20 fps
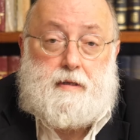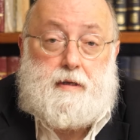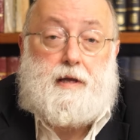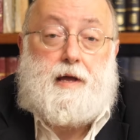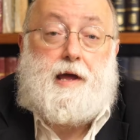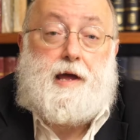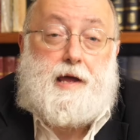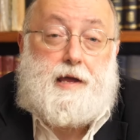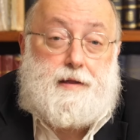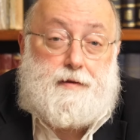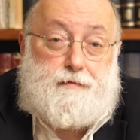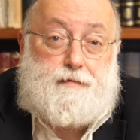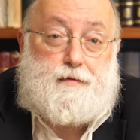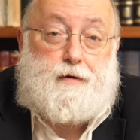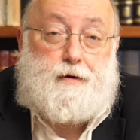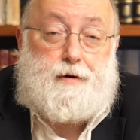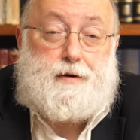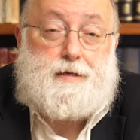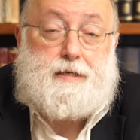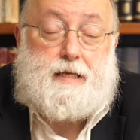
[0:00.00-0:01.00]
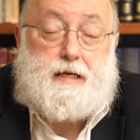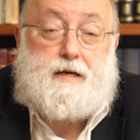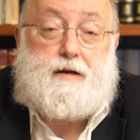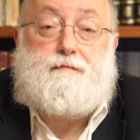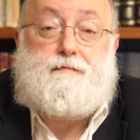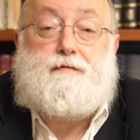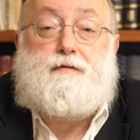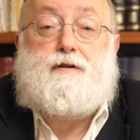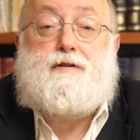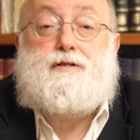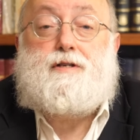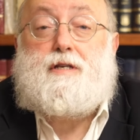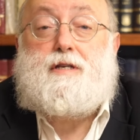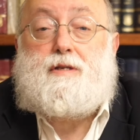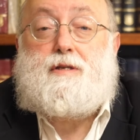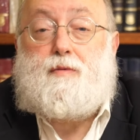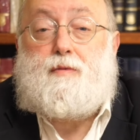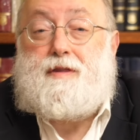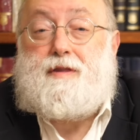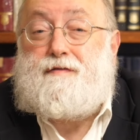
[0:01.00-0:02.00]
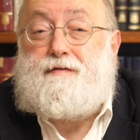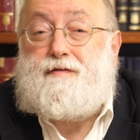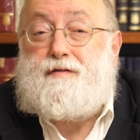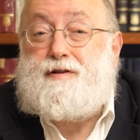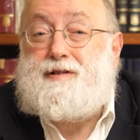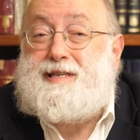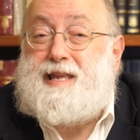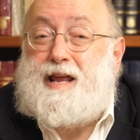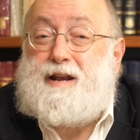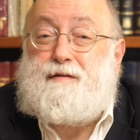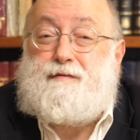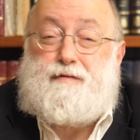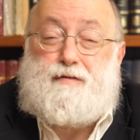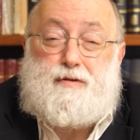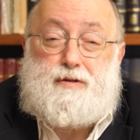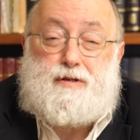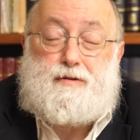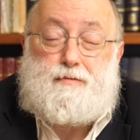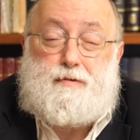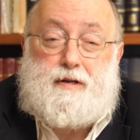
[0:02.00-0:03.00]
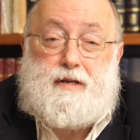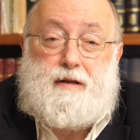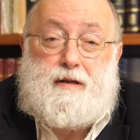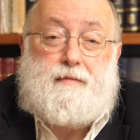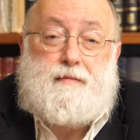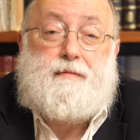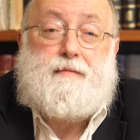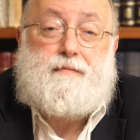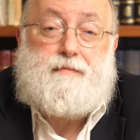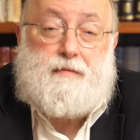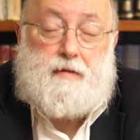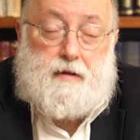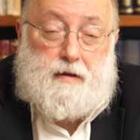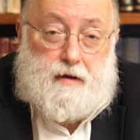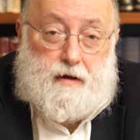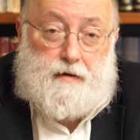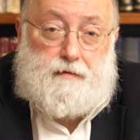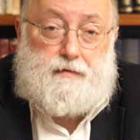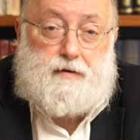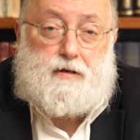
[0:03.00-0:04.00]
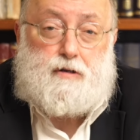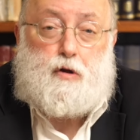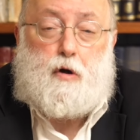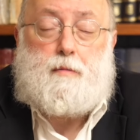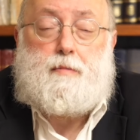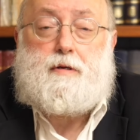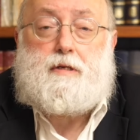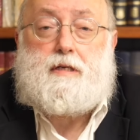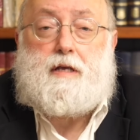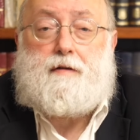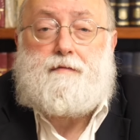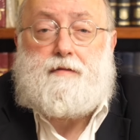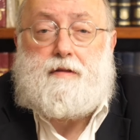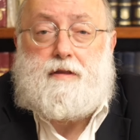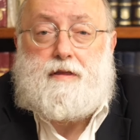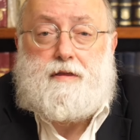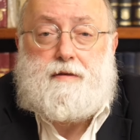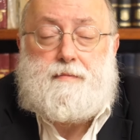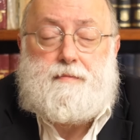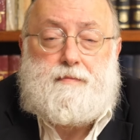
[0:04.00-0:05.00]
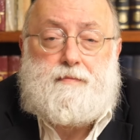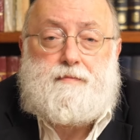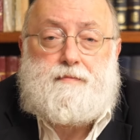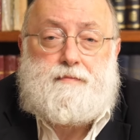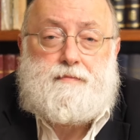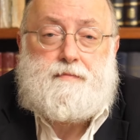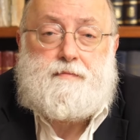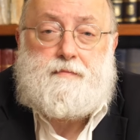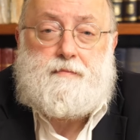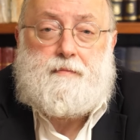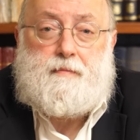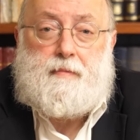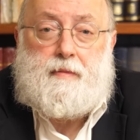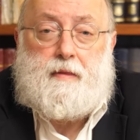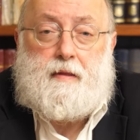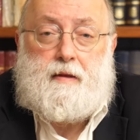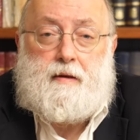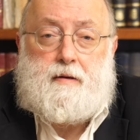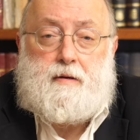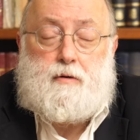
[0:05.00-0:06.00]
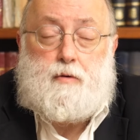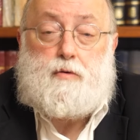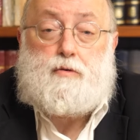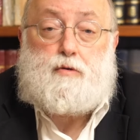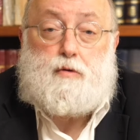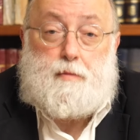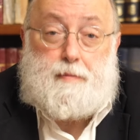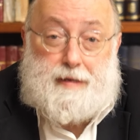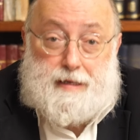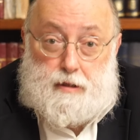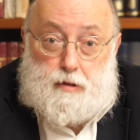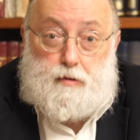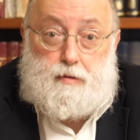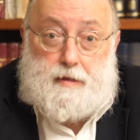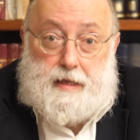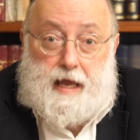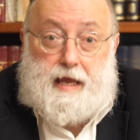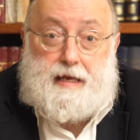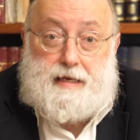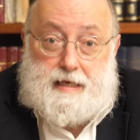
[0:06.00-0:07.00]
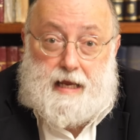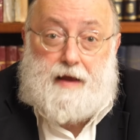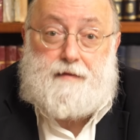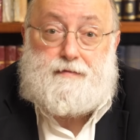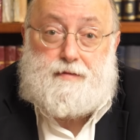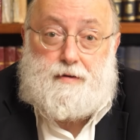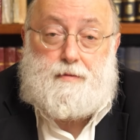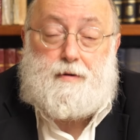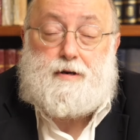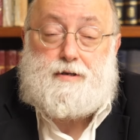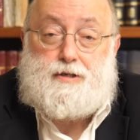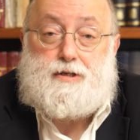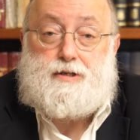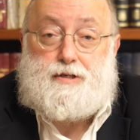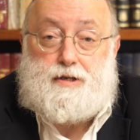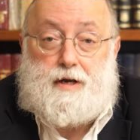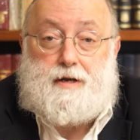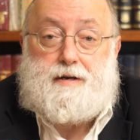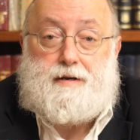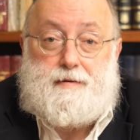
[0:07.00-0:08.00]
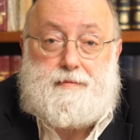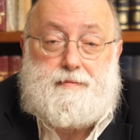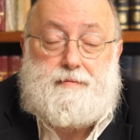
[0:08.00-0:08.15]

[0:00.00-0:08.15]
And, of course, the convergence with the first anniversary of October seventh, which will be two days after Rosh Hashanah.